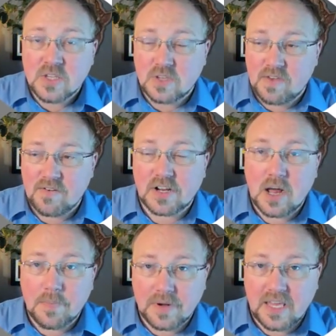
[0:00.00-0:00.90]
So if you have a
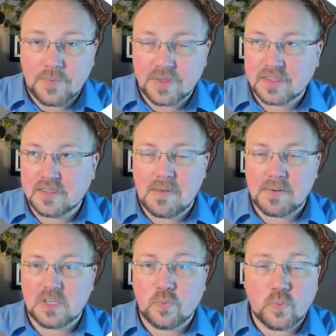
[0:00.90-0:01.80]
company with
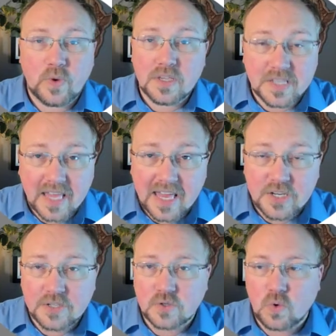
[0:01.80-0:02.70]
maybe real estate agents,